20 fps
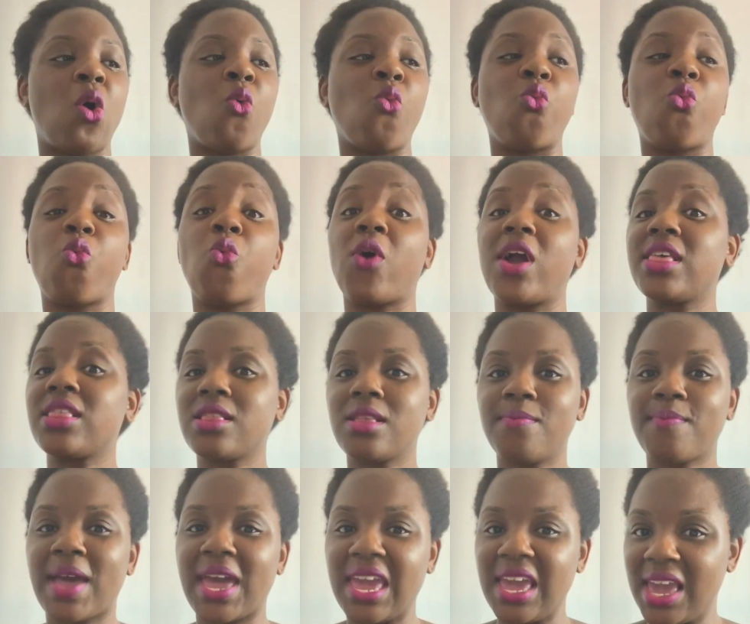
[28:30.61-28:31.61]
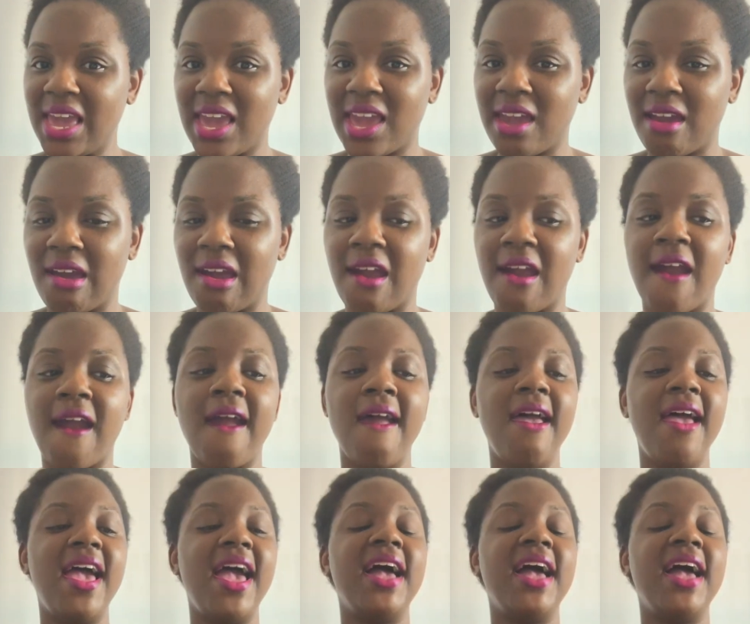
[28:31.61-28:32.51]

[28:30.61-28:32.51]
with my hair